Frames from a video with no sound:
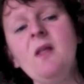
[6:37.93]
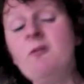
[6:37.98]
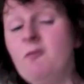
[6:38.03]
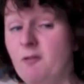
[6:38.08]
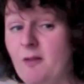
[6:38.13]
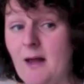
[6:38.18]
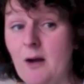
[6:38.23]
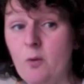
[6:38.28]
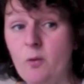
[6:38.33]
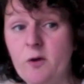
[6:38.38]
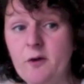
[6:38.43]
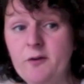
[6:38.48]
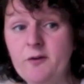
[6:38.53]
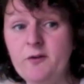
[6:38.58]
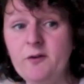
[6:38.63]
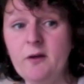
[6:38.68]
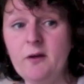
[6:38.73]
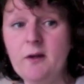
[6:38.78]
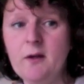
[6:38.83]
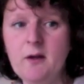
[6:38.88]

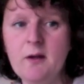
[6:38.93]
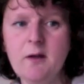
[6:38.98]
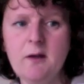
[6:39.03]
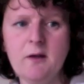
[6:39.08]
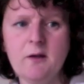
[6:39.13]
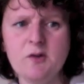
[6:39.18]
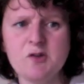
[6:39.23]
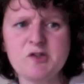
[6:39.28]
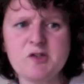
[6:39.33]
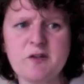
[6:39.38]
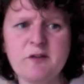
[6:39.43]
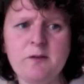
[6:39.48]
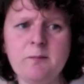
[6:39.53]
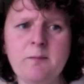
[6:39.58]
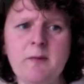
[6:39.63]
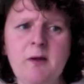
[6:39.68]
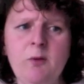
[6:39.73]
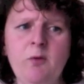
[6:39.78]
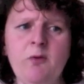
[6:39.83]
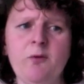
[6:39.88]
flowers, just
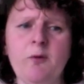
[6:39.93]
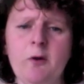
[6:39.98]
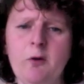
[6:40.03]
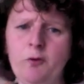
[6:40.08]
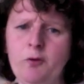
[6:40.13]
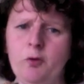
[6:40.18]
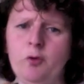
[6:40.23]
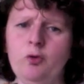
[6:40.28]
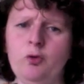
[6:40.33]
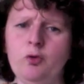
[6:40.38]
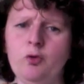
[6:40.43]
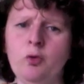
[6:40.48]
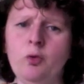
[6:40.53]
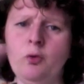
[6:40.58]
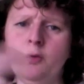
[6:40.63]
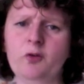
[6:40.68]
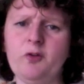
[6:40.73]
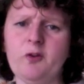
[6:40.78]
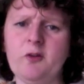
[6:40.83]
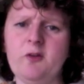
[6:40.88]
made with one of those
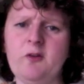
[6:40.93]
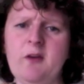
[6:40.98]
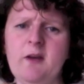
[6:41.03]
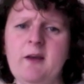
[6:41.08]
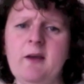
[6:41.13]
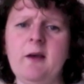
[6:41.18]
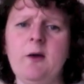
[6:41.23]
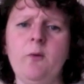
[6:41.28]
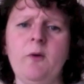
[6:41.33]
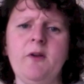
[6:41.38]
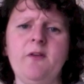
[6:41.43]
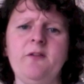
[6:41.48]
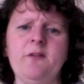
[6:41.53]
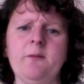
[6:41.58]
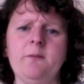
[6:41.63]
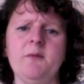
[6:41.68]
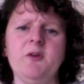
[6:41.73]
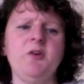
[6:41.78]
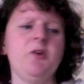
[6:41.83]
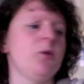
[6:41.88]
tools and taking away
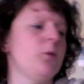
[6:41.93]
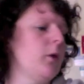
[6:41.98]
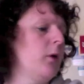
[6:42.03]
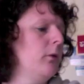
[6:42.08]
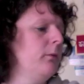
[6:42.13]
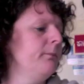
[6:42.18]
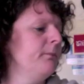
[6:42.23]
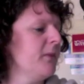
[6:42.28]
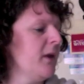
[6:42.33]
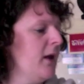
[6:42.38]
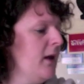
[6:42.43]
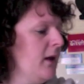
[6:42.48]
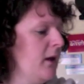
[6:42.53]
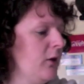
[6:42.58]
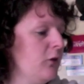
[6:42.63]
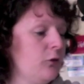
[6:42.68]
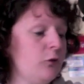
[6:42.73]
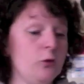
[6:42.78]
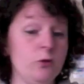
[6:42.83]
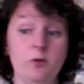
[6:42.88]
some material.
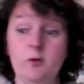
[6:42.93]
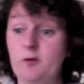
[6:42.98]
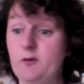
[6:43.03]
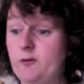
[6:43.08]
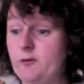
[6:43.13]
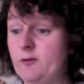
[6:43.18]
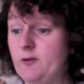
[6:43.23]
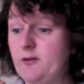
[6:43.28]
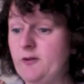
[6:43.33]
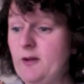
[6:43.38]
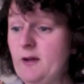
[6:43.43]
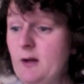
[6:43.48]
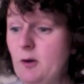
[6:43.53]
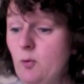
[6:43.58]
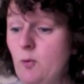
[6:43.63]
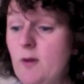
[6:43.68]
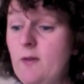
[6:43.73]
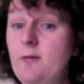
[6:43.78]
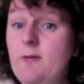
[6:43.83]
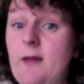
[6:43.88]
So this is the
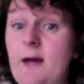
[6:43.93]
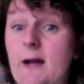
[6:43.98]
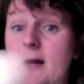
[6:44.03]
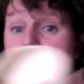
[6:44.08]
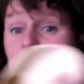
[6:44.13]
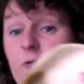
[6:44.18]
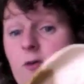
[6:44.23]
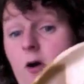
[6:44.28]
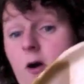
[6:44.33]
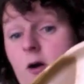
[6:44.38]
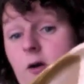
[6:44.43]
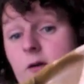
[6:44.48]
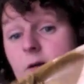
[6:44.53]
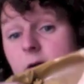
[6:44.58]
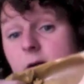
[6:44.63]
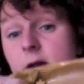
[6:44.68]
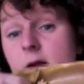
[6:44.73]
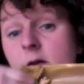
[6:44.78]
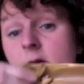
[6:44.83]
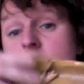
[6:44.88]
second one. Then I've
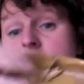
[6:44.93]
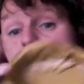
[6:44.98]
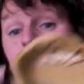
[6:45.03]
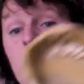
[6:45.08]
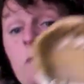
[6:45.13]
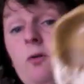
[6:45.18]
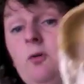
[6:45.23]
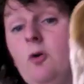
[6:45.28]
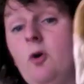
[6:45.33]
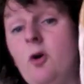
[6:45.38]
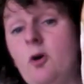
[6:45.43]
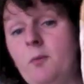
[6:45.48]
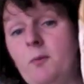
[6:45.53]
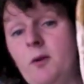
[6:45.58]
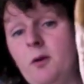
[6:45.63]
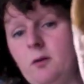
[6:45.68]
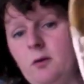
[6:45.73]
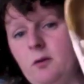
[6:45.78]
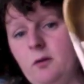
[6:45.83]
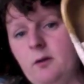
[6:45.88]
got a
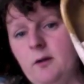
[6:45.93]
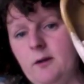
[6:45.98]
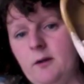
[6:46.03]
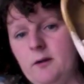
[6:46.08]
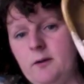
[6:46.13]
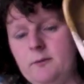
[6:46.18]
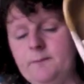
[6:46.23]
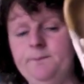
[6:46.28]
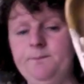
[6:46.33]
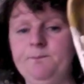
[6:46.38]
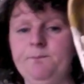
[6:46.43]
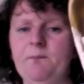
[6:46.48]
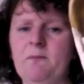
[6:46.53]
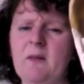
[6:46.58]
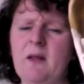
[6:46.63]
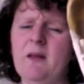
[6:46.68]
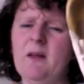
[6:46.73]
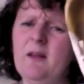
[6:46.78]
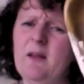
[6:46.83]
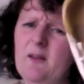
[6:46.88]
normal,
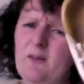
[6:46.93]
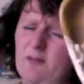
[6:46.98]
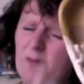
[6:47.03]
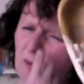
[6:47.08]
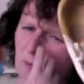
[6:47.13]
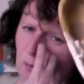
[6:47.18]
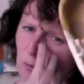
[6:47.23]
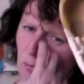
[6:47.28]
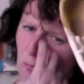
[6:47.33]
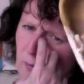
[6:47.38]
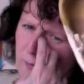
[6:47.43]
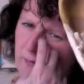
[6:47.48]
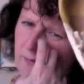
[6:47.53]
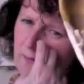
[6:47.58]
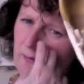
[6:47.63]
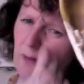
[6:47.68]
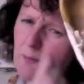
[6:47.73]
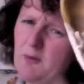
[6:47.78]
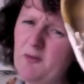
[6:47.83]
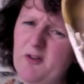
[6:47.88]
I don't know what the
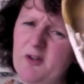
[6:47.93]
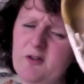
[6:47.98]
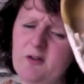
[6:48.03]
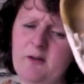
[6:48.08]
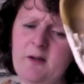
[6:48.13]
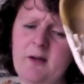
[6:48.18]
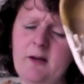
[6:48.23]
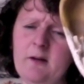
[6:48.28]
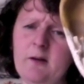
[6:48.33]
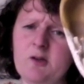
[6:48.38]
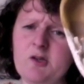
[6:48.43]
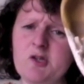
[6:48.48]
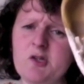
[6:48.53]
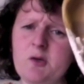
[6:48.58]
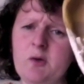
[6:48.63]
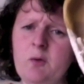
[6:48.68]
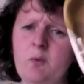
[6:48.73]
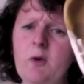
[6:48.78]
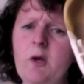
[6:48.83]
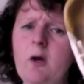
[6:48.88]
name of it in
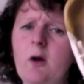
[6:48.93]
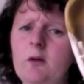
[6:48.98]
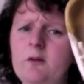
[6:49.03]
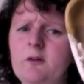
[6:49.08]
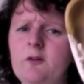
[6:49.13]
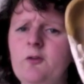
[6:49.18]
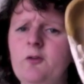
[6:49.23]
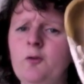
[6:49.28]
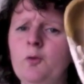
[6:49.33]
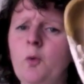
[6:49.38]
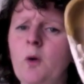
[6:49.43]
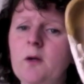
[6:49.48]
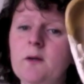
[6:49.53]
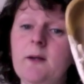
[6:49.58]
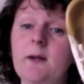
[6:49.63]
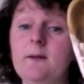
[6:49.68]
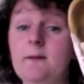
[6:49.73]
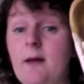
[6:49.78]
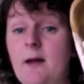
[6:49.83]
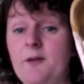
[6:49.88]
English, we call it
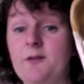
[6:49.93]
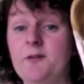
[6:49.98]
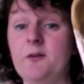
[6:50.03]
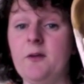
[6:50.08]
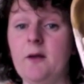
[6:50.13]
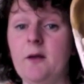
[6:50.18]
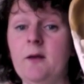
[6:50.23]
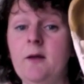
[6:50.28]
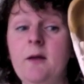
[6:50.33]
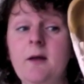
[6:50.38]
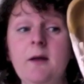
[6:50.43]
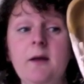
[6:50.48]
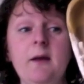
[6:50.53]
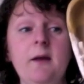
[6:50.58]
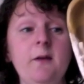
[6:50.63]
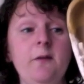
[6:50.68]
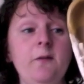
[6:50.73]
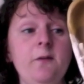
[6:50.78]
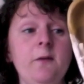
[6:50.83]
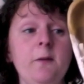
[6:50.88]
suota tasche.
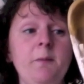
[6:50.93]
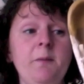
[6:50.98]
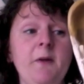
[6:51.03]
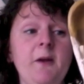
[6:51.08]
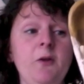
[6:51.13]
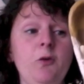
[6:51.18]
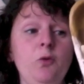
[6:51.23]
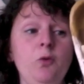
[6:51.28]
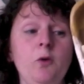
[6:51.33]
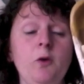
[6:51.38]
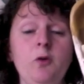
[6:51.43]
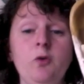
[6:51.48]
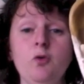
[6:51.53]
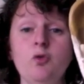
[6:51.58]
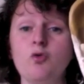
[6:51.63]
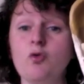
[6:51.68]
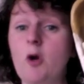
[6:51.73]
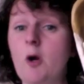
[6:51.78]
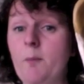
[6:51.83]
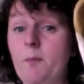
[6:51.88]
It's the place where
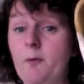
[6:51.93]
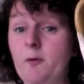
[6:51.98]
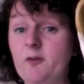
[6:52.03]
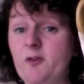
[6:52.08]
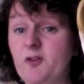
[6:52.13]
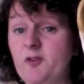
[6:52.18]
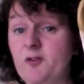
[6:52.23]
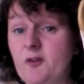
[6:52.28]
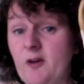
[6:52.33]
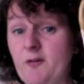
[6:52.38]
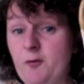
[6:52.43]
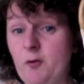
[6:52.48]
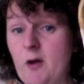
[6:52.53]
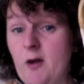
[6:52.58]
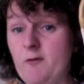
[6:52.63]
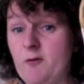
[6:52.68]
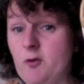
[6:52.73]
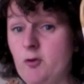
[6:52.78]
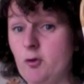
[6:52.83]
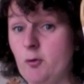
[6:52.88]
you drop all the stuff you
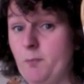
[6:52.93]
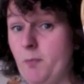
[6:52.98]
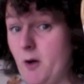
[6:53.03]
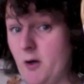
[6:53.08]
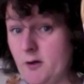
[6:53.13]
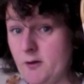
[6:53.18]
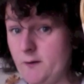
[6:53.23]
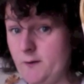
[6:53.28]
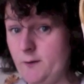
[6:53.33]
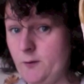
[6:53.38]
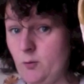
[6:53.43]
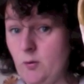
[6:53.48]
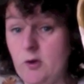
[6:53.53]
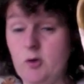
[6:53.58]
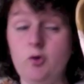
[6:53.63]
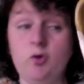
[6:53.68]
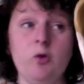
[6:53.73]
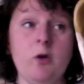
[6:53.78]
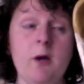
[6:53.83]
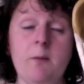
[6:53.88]
have in your pockets
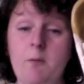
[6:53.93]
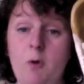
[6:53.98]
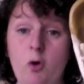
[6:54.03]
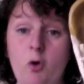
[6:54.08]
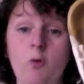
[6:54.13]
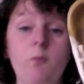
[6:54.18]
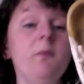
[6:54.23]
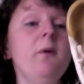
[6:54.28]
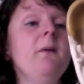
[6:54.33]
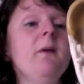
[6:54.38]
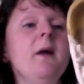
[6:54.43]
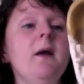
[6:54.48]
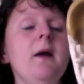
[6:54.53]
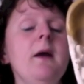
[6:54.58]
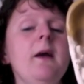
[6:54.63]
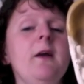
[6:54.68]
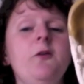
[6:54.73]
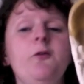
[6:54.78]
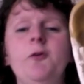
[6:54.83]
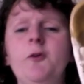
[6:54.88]
when you come home.
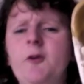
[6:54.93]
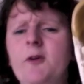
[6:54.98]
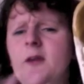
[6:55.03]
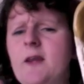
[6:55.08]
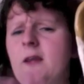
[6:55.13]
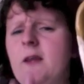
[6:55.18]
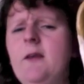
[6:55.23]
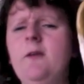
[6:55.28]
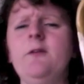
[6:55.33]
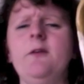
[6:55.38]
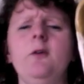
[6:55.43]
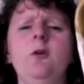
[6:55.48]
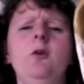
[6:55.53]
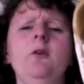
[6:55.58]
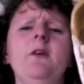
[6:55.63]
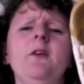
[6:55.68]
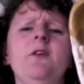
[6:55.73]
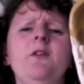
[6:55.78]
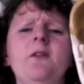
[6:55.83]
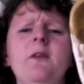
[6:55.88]
It's for the keys and all
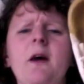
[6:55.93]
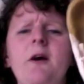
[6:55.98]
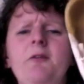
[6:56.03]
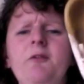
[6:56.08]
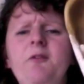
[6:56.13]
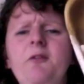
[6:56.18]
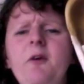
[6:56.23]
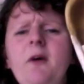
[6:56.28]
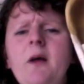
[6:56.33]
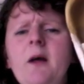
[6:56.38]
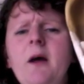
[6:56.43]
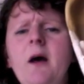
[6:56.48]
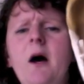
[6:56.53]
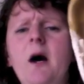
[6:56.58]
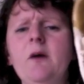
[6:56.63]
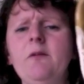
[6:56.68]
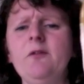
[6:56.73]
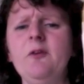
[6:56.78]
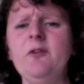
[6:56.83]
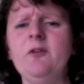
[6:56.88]
that stuff.
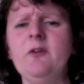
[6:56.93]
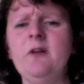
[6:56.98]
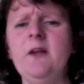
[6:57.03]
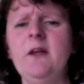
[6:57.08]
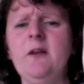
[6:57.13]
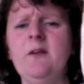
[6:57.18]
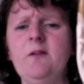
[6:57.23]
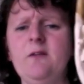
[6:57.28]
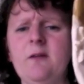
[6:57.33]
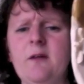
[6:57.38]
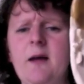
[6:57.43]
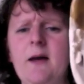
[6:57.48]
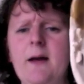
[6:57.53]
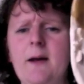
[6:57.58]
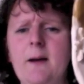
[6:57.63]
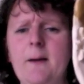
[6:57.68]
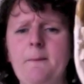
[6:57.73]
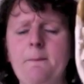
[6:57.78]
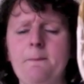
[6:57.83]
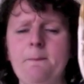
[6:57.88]
Obviously it's
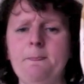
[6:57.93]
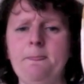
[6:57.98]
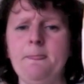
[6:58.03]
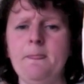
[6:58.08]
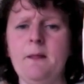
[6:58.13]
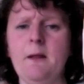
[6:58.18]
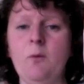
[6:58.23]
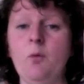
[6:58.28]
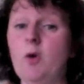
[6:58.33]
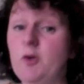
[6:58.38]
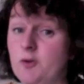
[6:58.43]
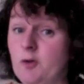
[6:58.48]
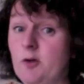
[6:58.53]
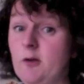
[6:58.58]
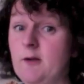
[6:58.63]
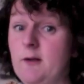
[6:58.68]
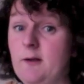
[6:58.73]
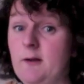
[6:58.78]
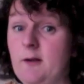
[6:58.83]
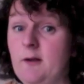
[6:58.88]
water
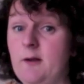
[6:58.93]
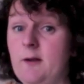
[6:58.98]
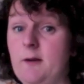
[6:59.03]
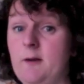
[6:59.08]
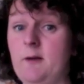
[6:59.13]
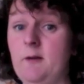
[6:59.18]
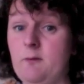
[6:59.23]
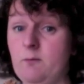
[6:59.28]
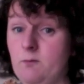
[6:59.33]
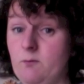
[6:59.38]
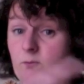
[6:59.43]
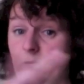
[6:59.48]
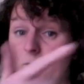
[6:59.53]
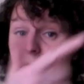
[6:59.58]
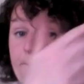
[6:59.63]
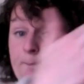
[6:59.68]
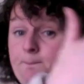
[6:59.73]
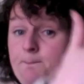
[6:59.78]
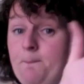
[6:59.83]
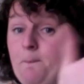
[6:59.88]
lily
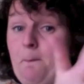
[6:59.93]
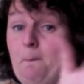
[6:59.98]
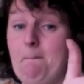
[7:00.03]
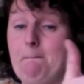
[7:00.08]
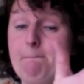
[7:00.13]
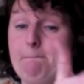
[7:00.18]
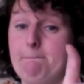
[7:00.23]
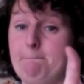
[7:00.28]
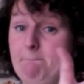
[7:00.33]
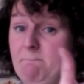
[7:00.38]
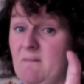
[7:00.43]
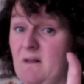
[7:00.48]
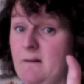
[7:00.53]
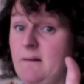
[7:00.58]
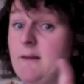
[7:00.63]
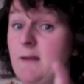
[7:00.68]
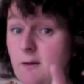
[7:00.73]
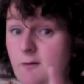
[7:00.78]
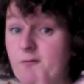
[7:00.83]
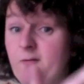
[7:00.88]

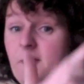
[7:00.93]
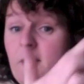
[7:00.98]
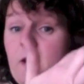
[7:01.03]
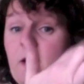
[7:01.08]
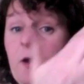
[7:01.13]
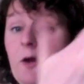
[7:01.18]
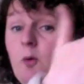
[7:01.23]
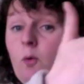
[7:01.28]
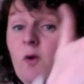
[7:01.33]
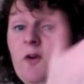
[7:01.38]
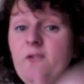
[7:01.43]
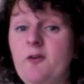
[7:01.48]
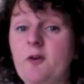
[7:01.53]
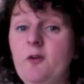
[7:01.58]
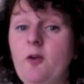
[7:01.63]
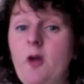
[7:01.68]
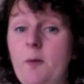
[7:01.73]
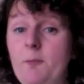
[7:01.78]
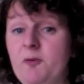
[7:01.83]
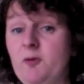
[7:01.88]
leaf with
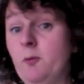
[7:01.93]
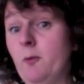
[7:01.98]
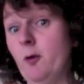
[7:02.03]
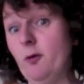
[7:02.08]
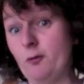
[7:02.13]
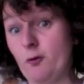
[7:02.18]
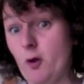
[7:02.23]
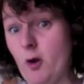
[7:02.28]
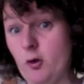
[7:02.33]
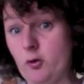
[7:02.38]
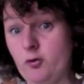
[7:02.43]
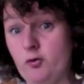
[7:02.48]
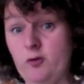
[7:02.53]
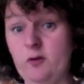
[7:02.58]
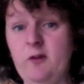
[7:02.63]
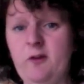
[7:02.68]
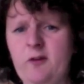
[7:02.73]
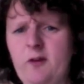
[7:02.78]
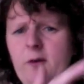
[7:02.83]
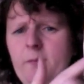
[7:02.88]
on top small frogs.
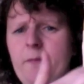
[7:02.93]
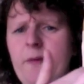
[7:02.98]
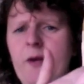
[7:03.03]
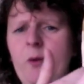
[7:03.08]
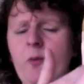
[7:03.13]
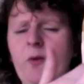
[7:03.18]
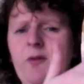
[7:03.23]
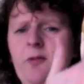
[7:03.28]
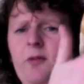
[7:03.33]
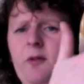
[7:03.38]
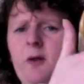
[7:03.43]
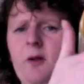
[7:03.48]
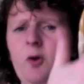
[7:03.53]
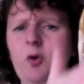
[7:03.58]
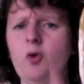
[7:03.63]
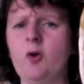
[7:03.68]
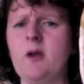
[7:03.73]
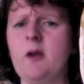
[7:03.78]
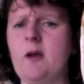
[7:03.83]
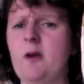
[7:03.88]
These are made with the
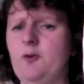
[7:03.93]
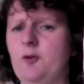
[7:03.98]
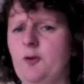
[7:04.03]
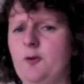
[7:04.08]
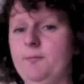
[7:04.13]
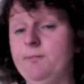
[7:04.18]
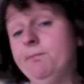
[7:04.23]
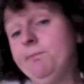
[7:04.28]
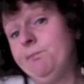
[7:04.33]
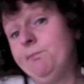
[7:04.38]
cookie cutter.